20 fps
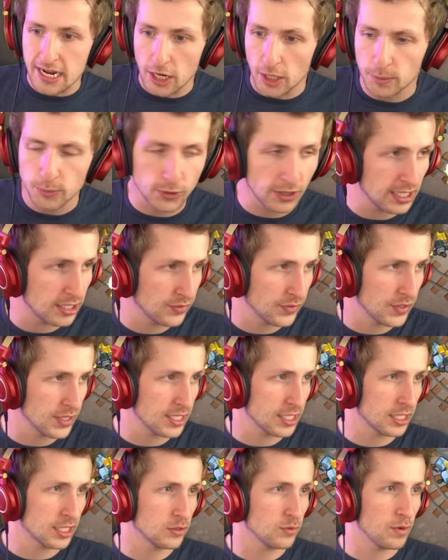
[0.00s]
upgrades for
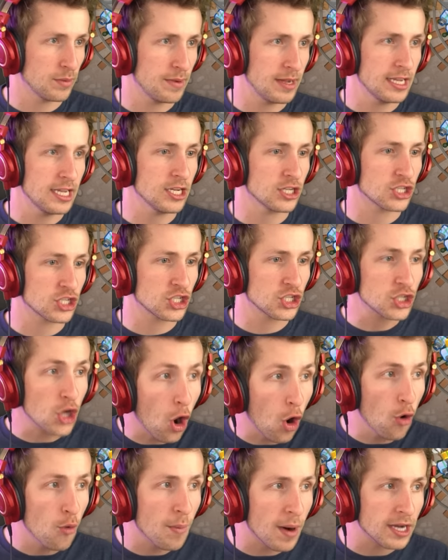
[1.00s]
this because we're making
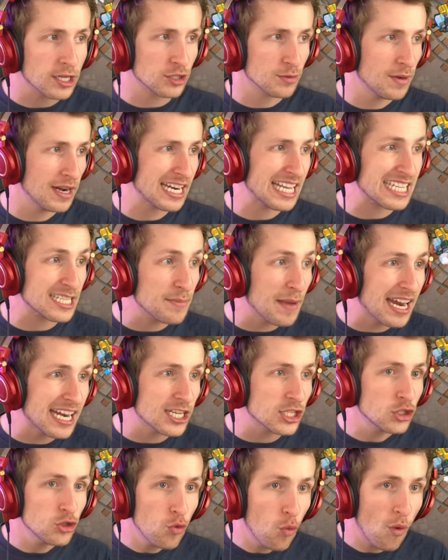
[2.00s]
so much money. It's made
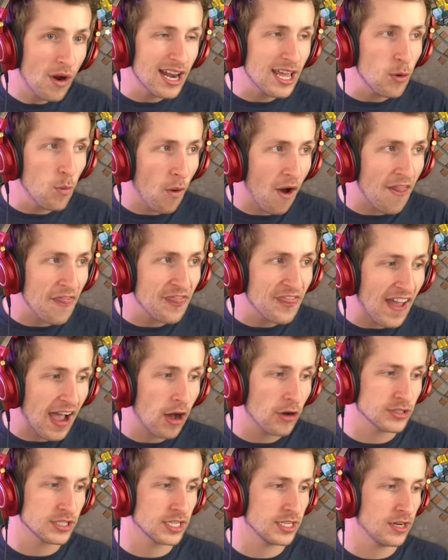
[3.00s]
us
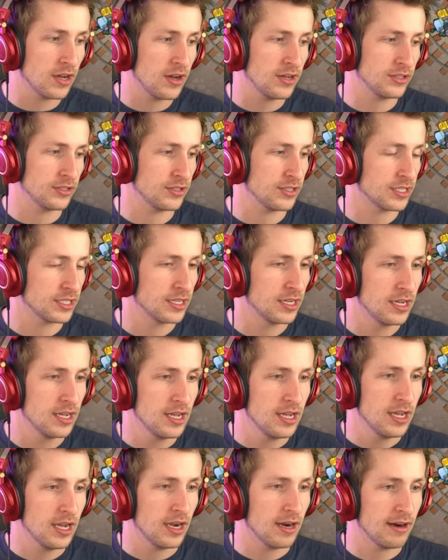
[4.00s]
$21,000.
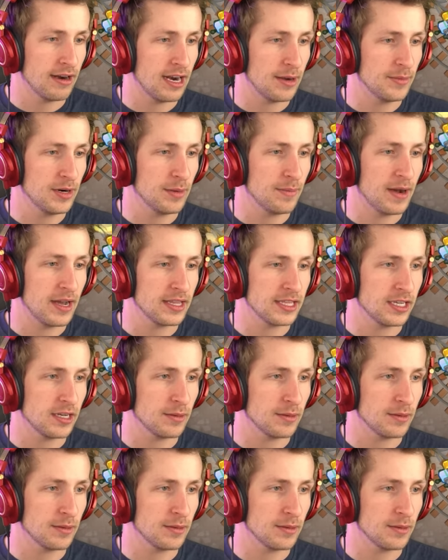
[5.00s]
All right, I'm gonna buy the